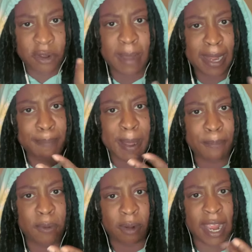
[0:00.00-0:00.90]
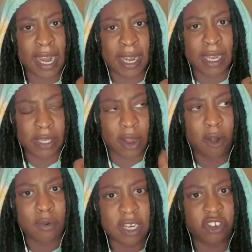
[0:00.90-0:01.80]
You make people like
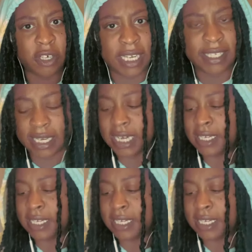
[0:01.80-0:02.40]
know that you're listening